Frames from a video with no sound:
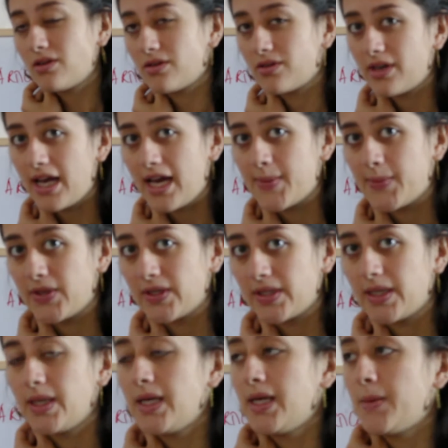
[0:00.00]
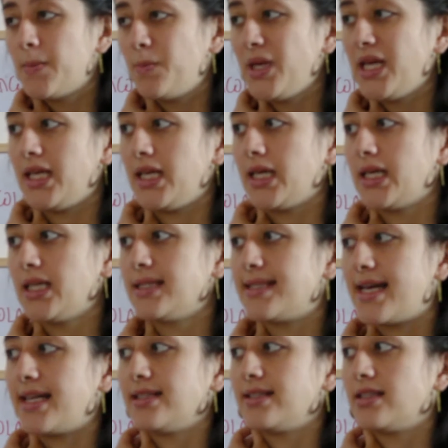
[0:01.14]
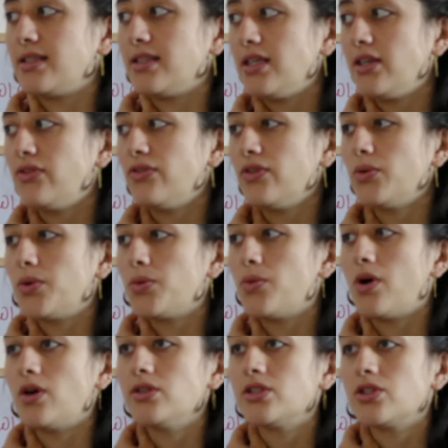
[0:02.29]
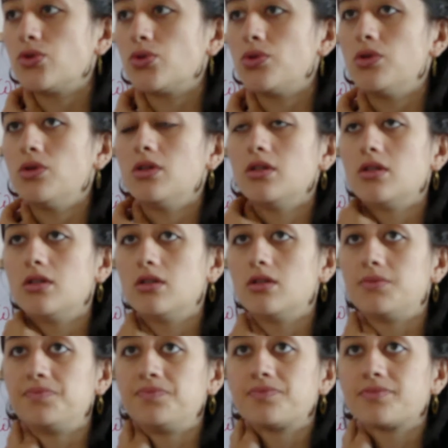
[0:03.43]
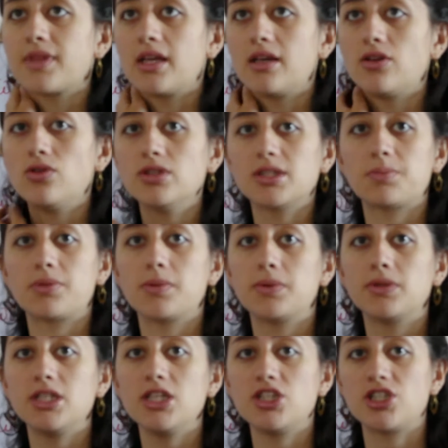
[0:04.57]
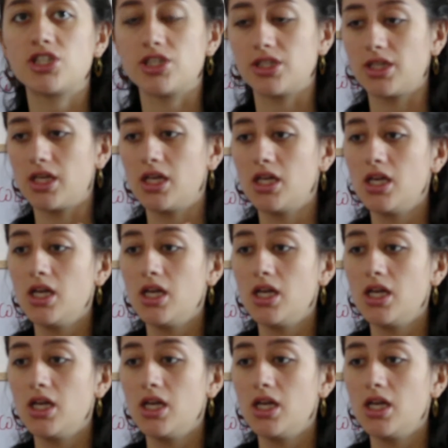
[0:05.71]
or among, meaning that if we want to use a preposition